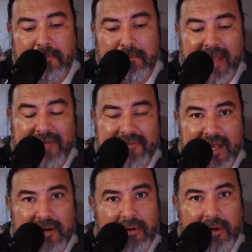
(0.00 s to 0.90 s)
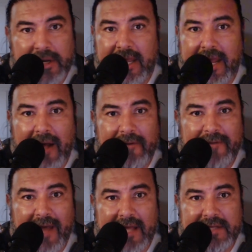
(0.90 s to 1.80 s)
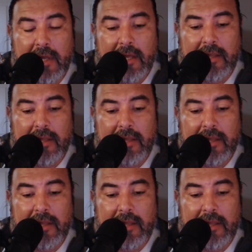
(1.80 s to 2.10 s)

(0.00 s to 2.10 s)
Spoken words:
pivot or get out fast.